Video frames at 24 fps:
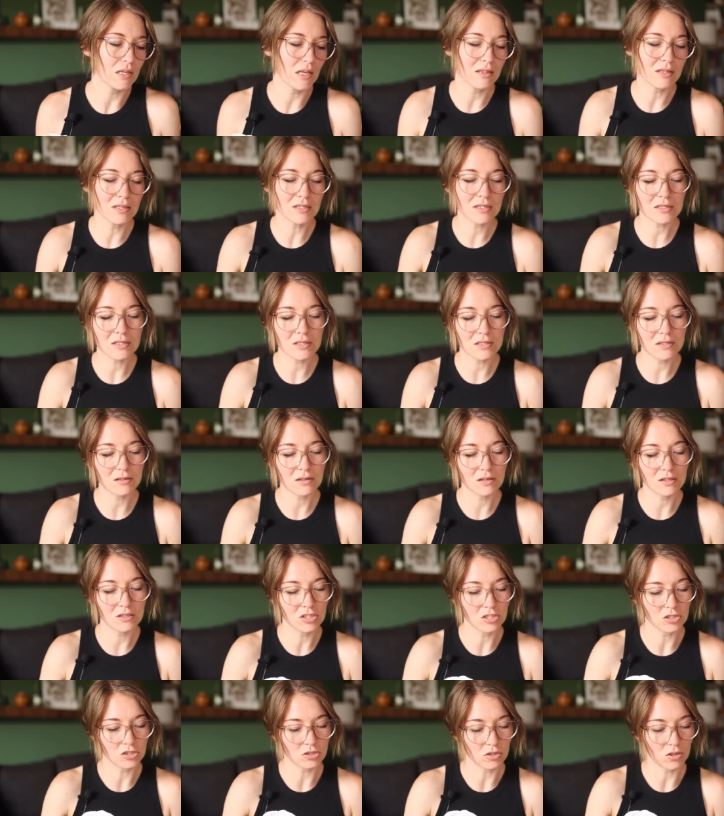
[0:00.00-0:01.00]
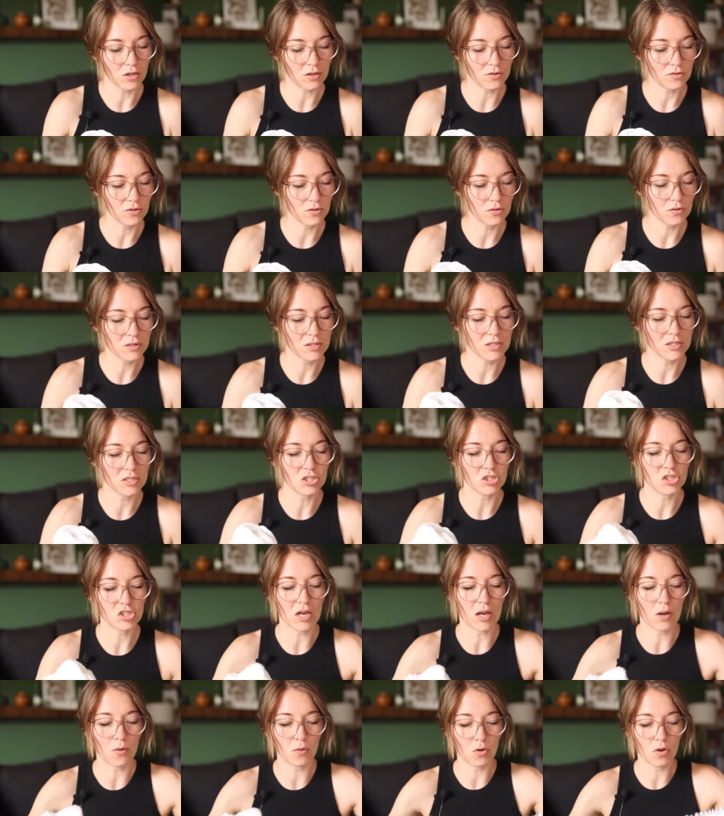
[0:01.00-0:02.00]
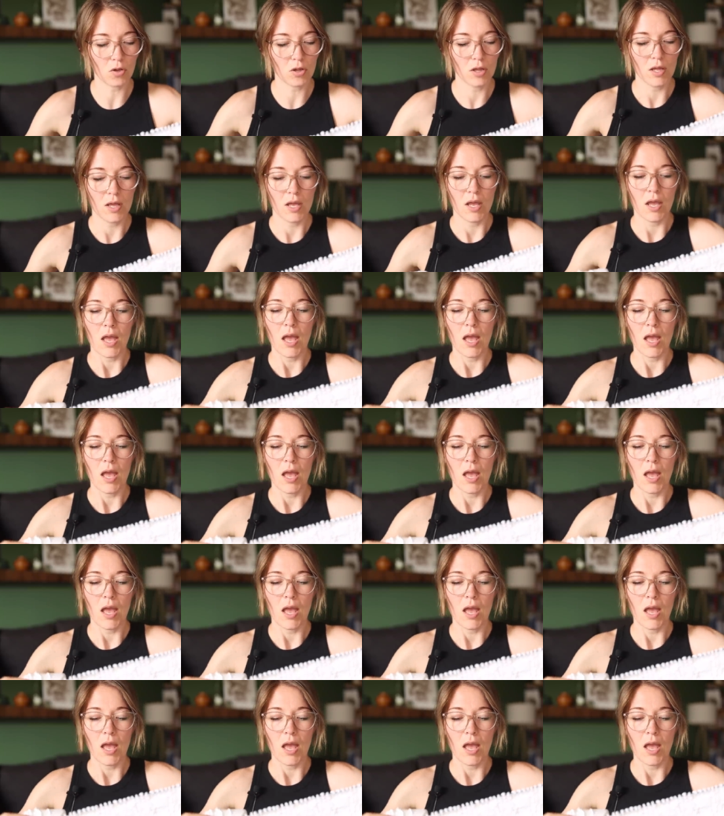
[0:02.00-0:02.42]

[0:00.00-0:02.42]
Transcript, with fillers: And this isn't a dishcloth though, it's a dish towel.